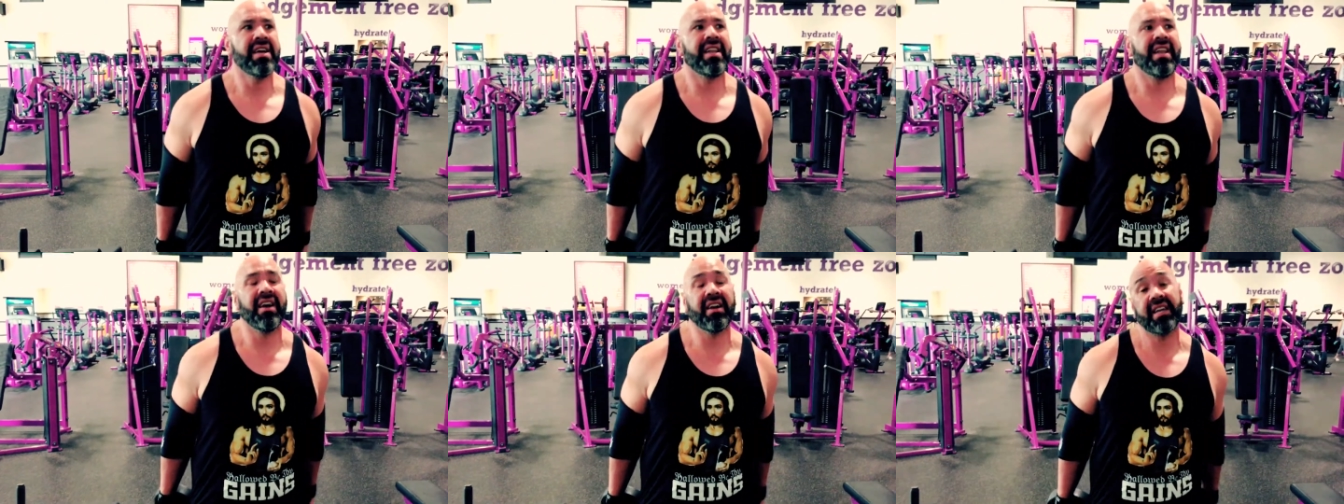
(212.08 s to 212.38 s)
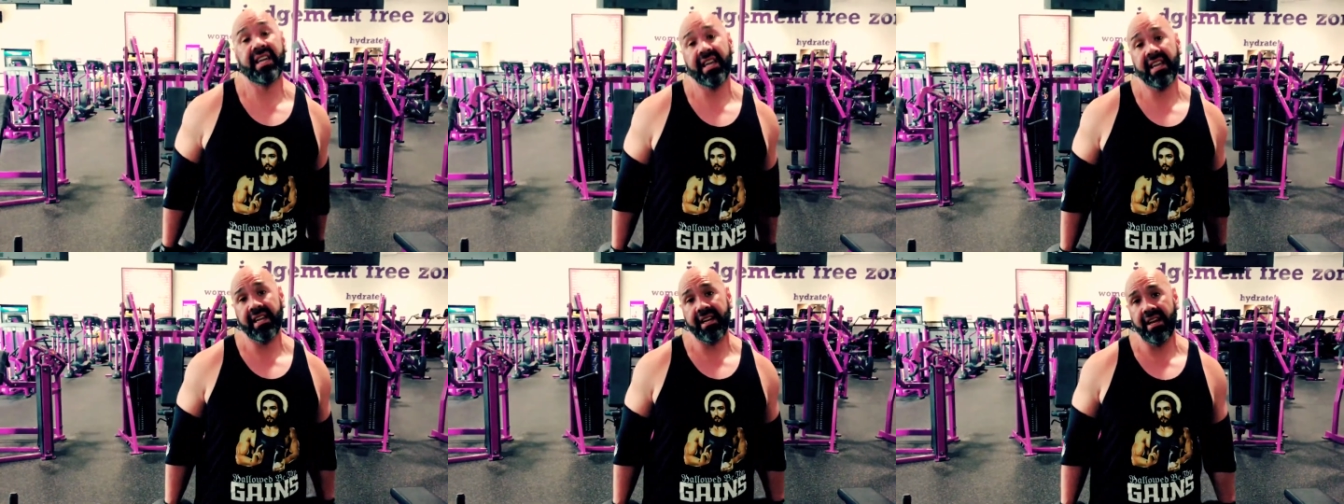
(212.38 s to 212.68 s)
Now
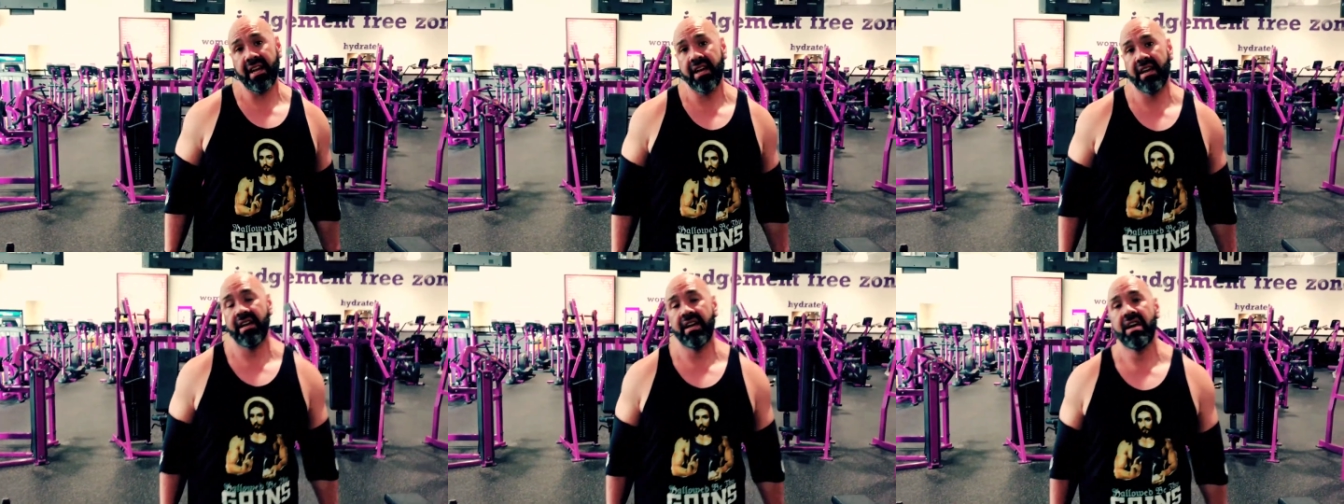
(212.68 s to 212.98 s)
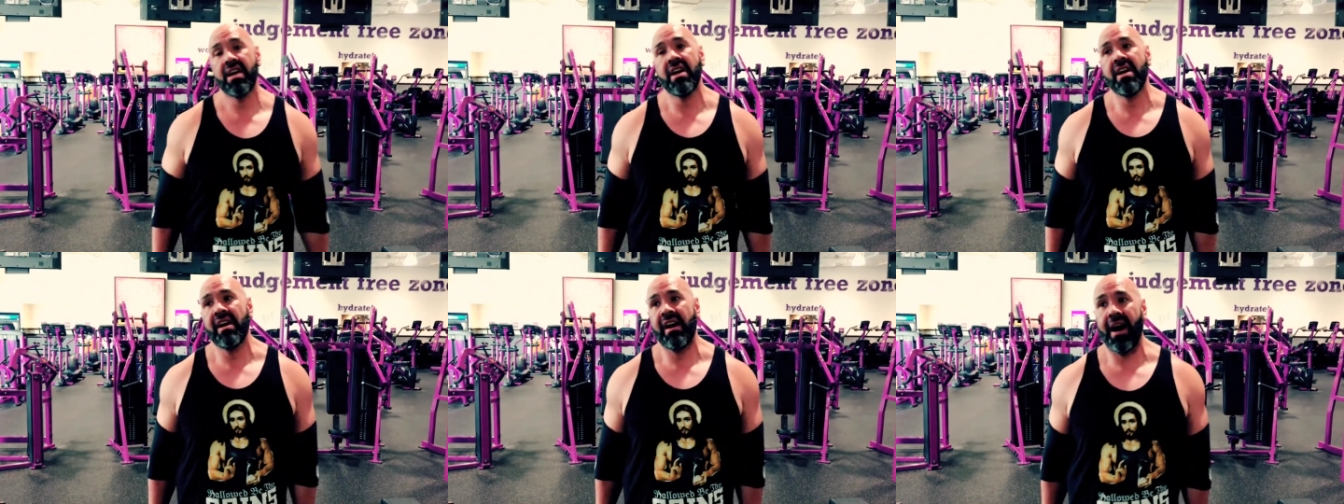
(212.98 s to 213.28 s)
again,
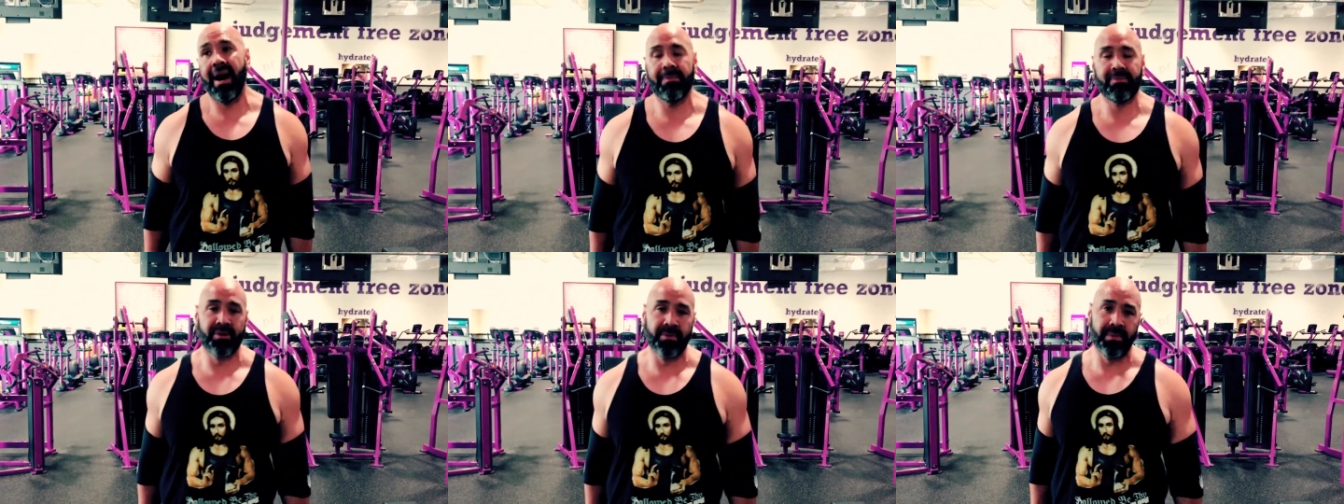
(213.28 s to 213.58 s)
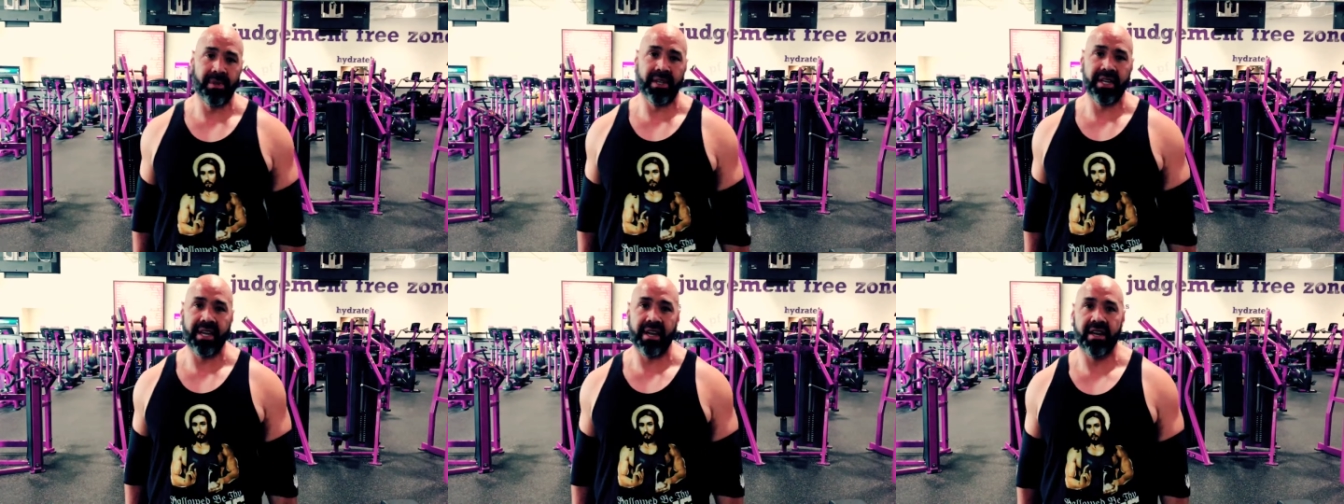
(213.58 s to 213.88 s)

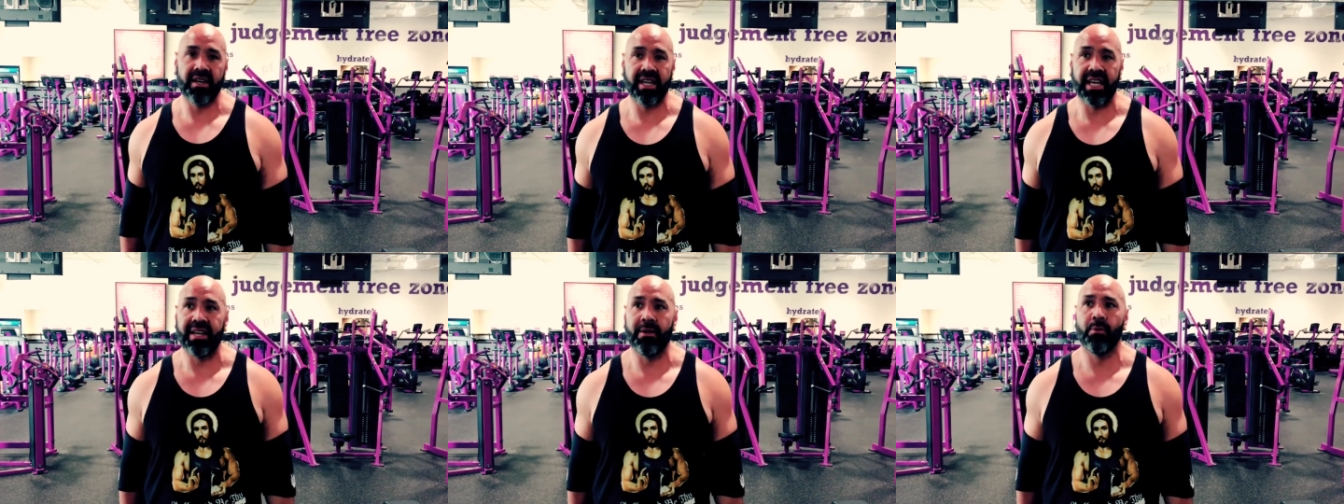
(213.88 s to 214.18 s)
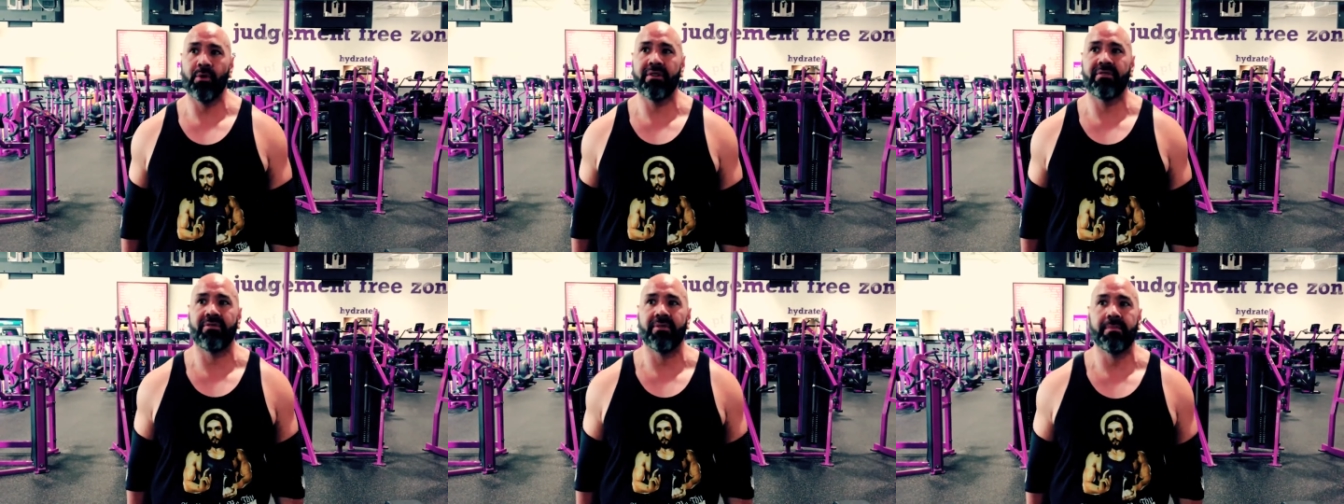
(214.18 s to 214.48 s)
optimally
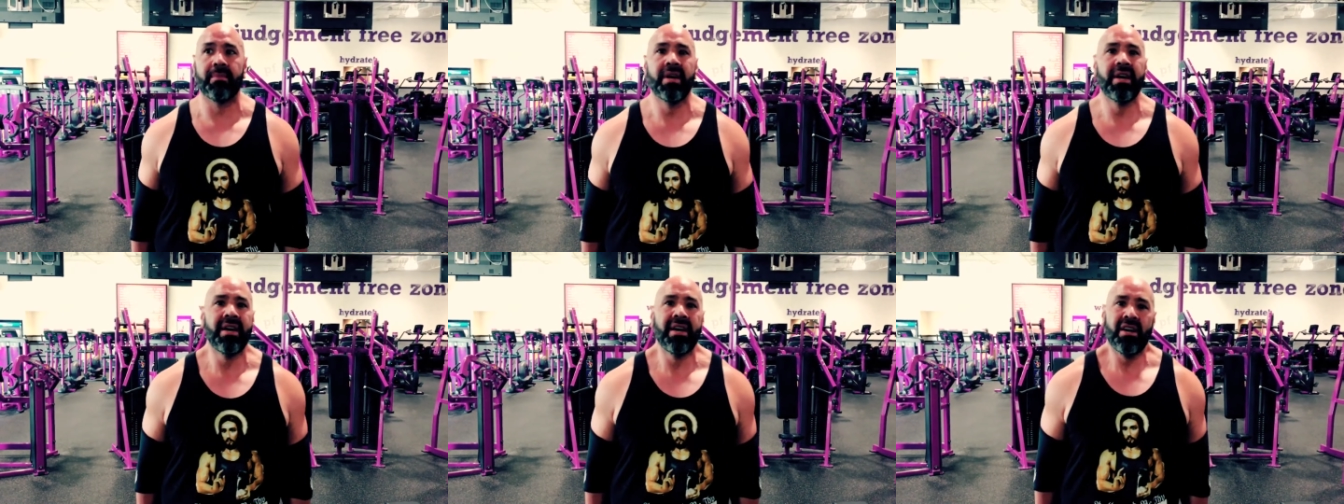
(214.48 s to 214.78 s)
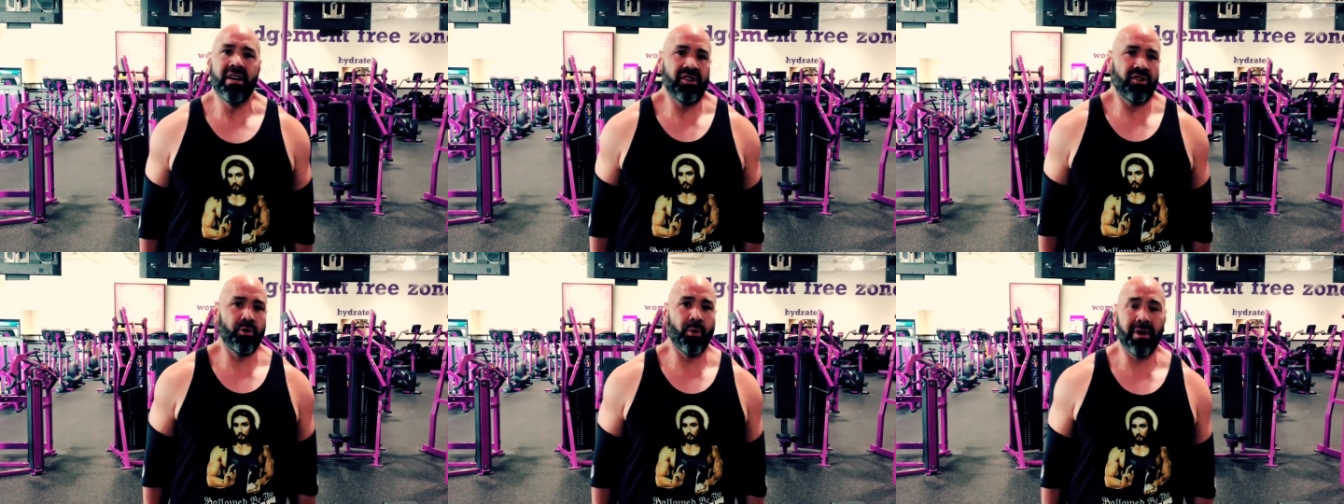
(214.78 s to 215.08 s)
anywhere from
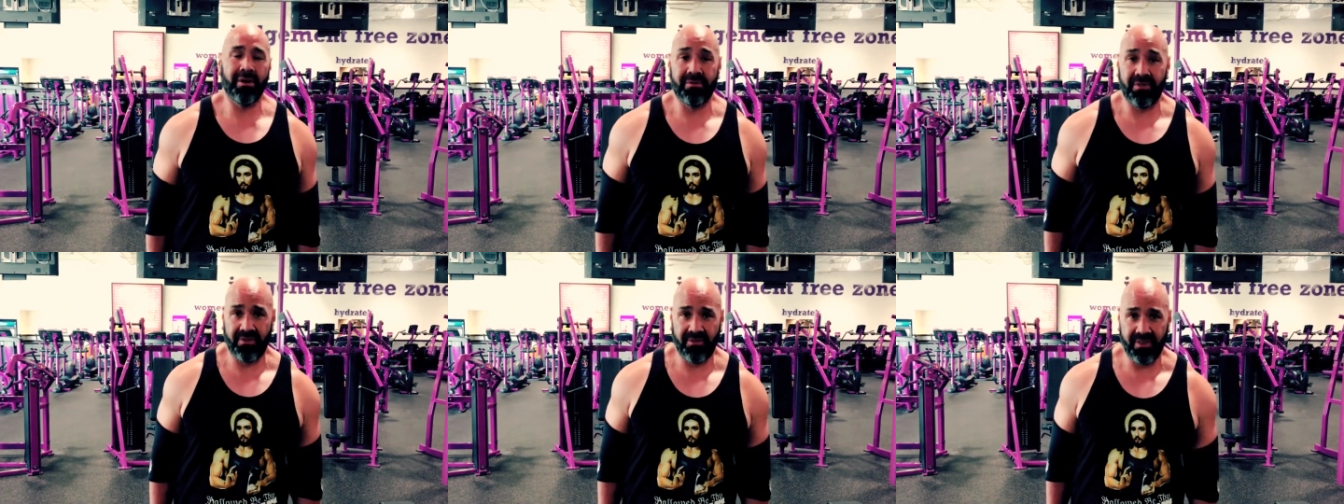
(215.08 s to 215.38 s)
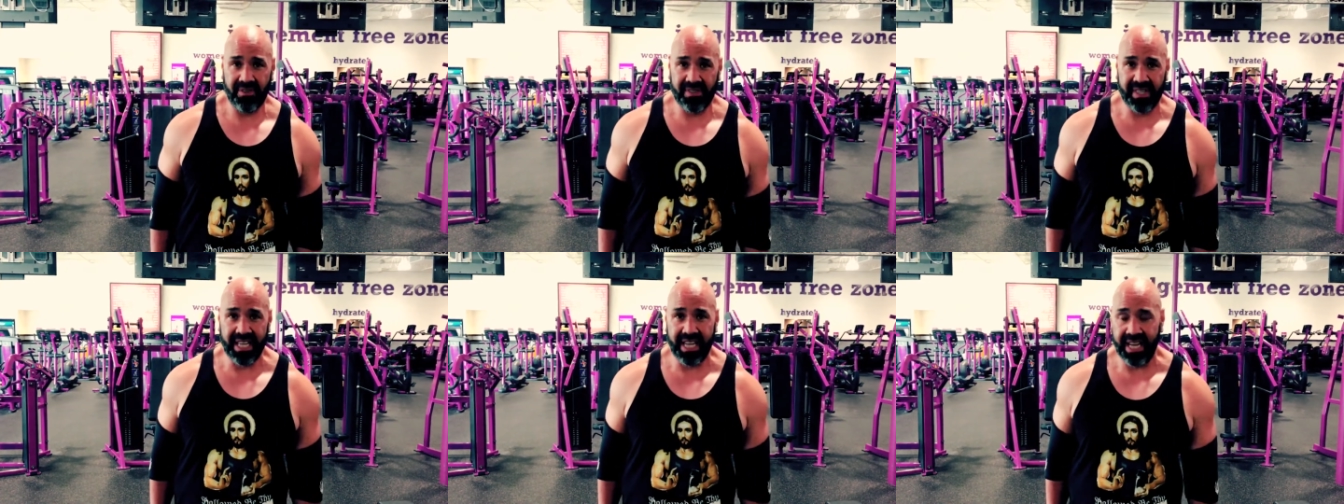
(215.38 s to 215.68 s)
12 to
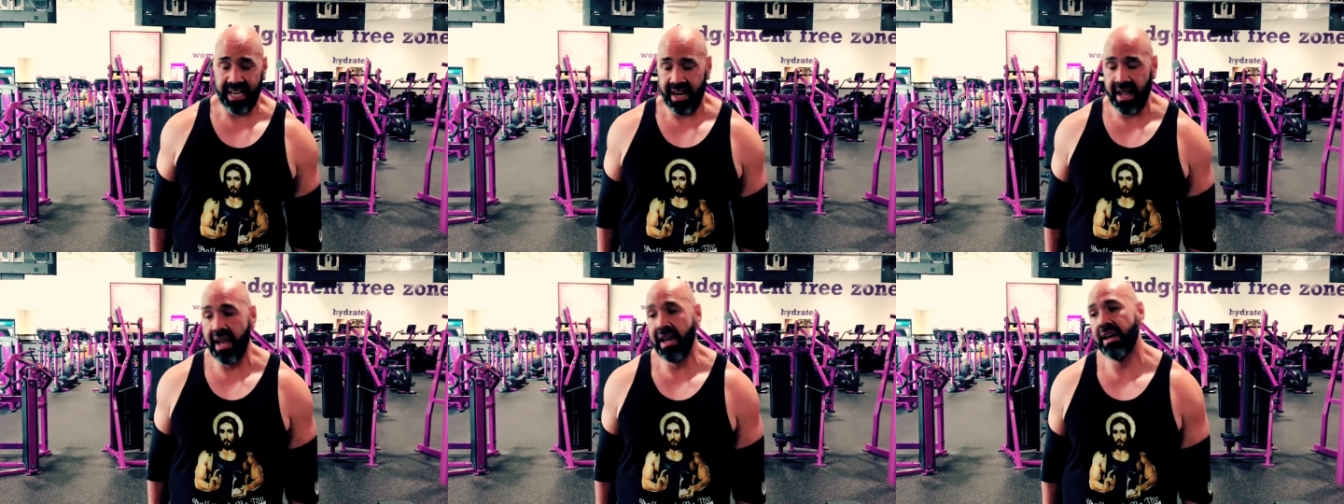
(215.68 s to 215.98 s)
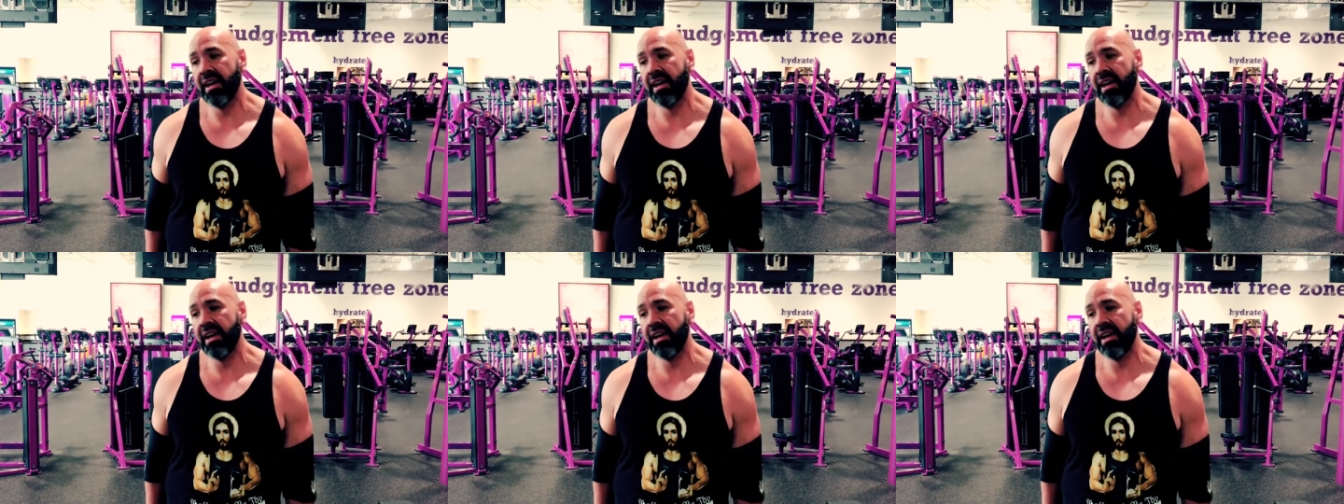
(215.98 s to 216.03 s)
15.